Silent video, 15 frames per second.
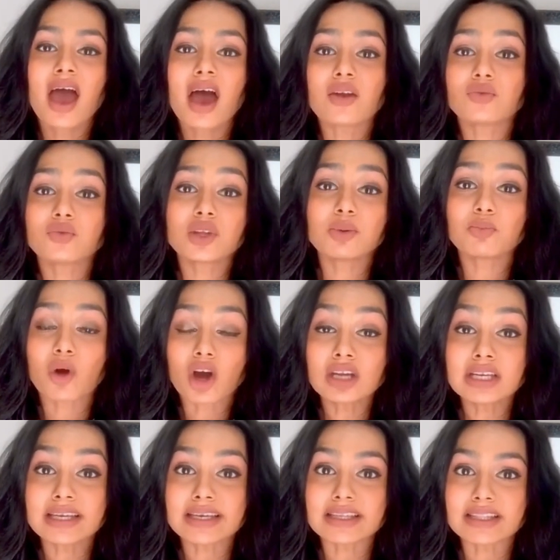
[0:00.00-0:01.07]
and
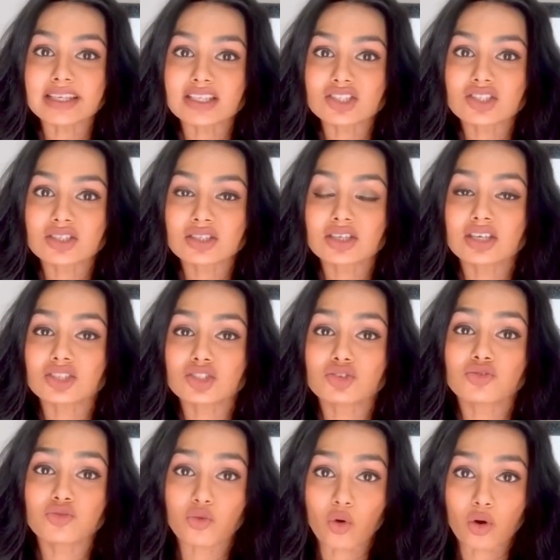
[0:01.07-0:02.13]
remodeling these into
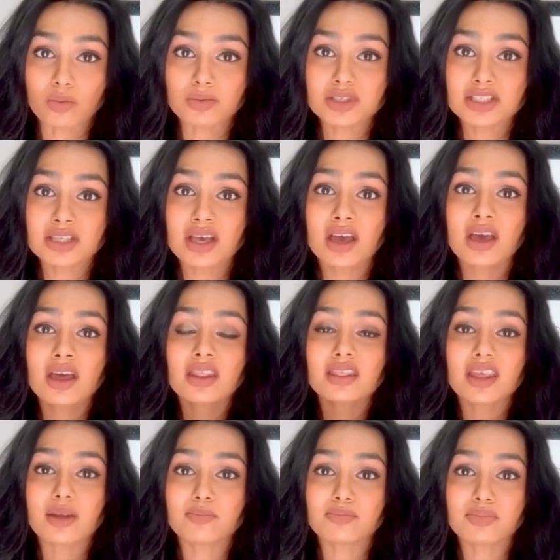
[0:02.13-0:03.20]
forms
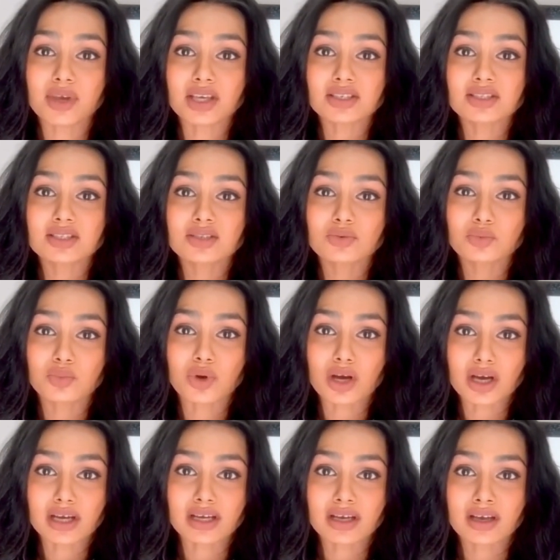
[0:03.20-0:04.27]
that best
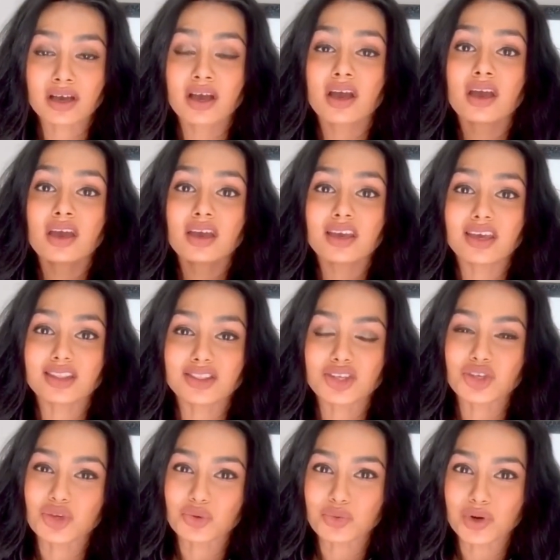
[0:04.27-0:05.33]
work in the
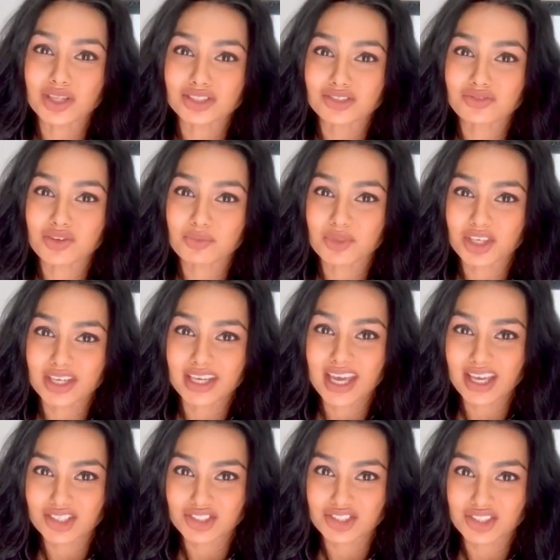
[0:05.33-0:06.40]
new world of
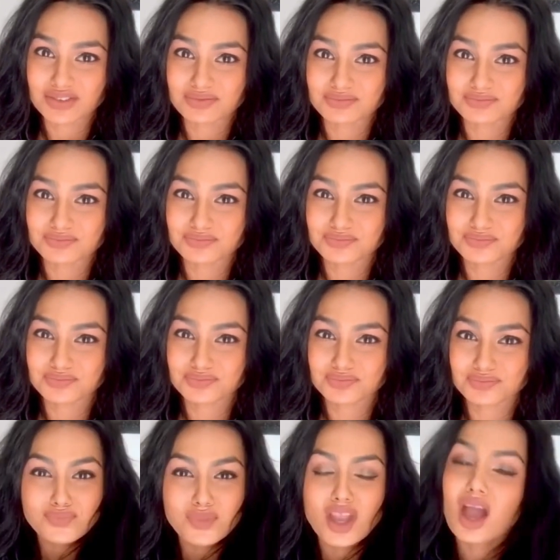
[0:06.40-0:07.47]
communication.
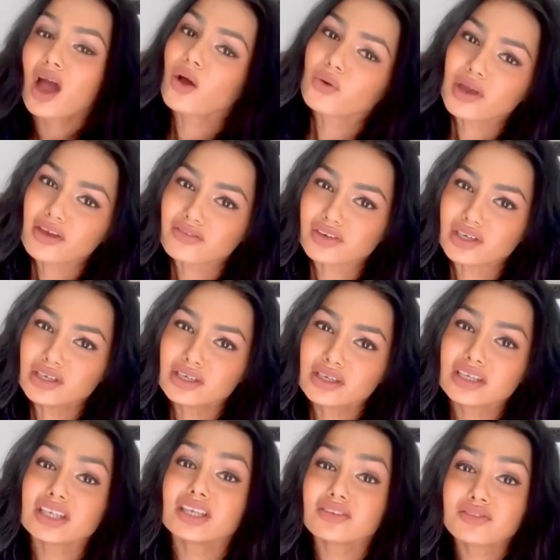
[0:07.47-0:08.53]
However,
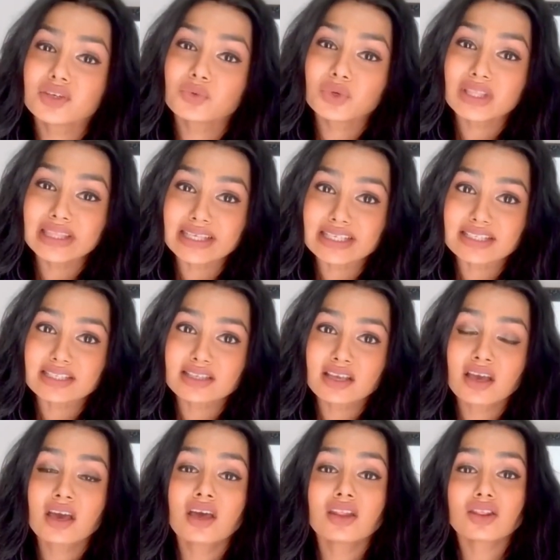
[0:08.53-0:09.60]
even with this,
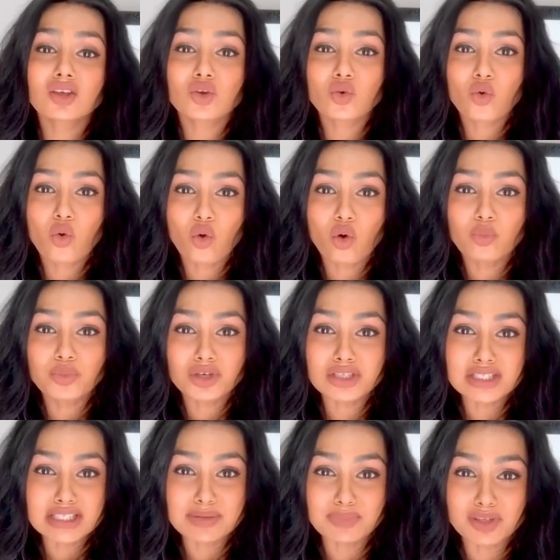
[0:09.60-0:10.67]
the core
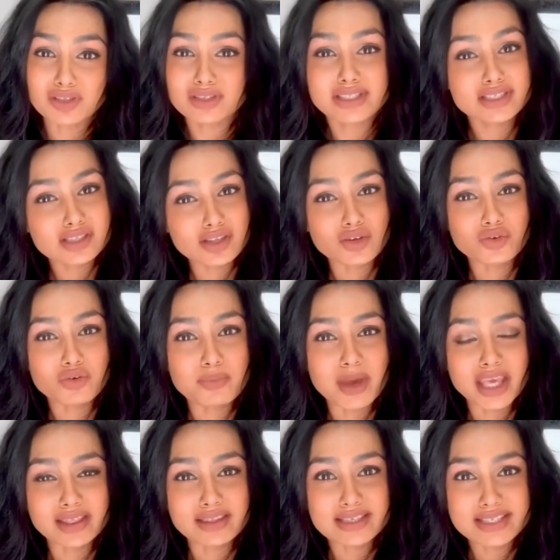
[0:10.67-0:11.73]
principles still
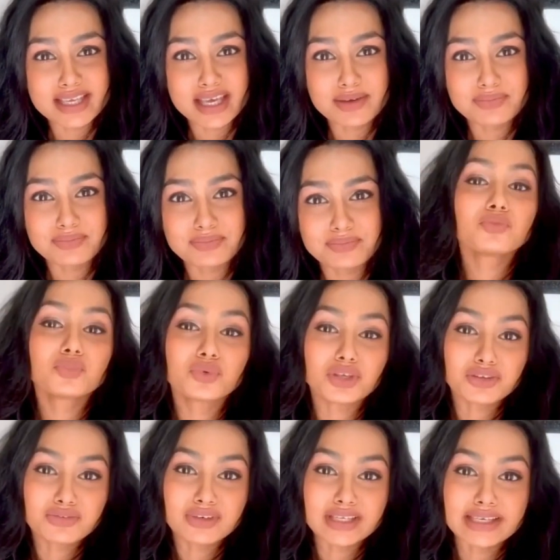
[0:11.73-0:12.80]
remain the same.
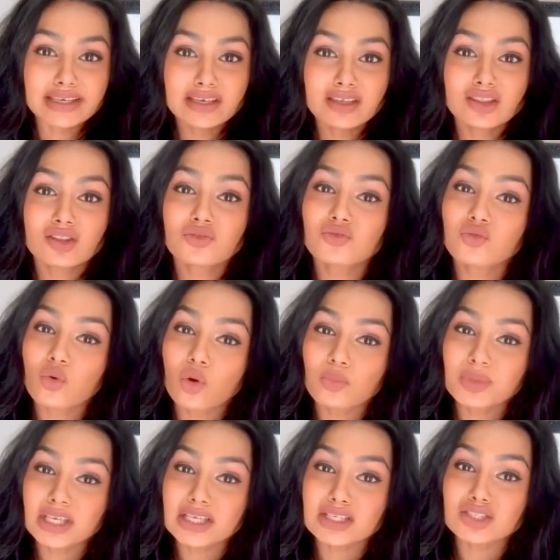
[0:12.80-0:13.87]
Briefly, the 4
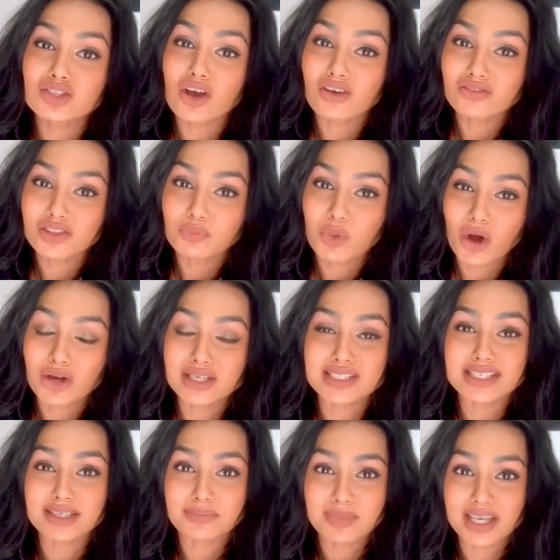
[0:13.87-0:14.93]
P's of the
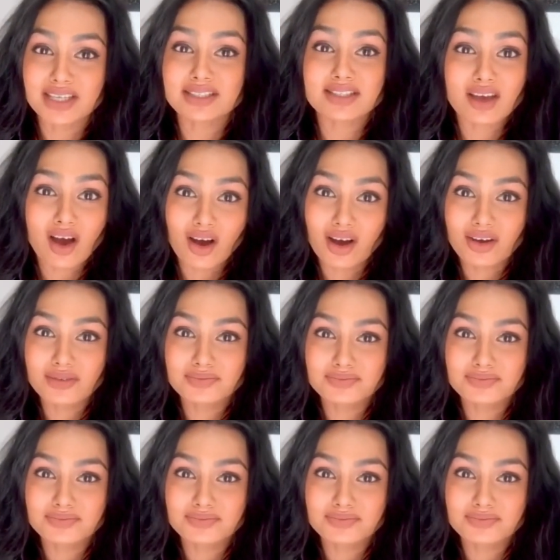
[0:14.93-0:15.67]
marketing mix are